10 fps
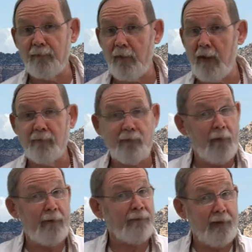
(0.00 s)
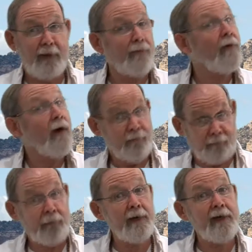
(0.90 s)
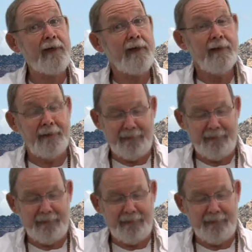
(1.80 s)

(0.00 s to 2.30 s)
friends because they're free.